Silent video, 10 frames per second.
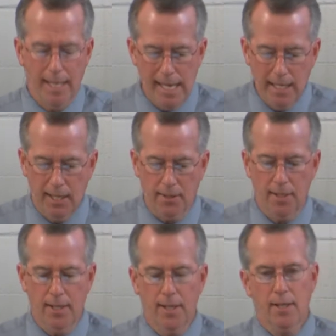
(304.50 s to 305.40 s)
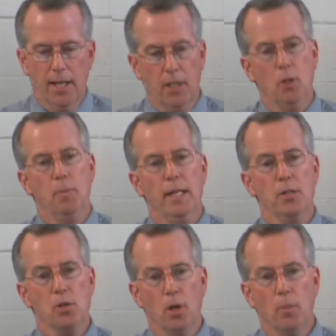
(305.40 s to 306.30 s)
in it that could be
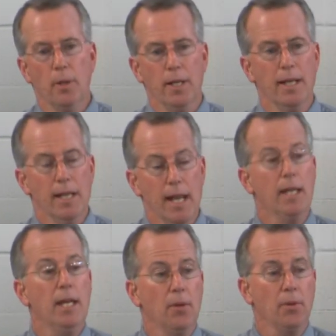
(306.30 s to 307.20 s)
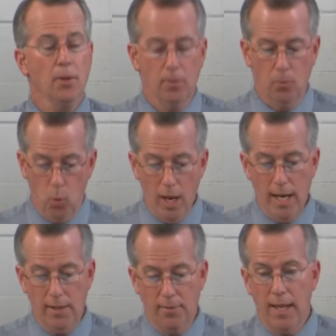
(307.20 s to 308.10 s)
interpreted in any other
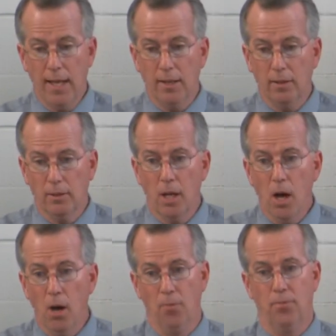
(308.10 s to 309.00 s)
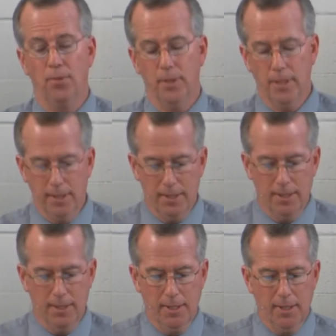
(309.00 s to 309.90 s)
way than love?
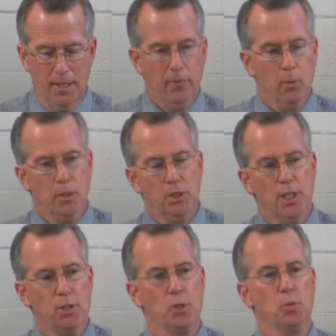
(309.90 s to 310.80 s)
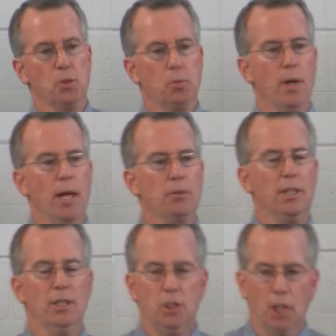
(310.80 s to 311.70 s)
Even when Jesus was
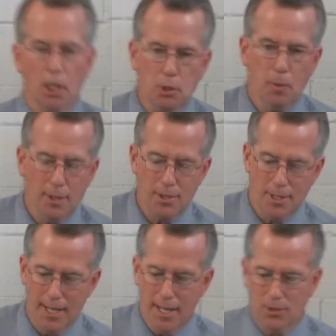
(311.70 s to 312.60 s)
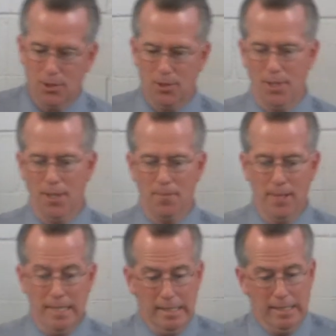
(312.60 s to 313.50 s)
pronouncing judgment against,
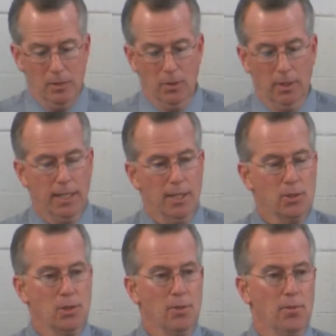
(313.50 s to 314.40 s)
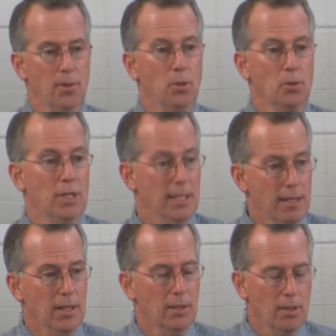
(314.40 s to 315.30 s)
against those he
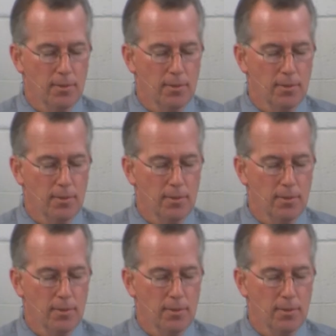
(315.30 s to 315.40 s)
did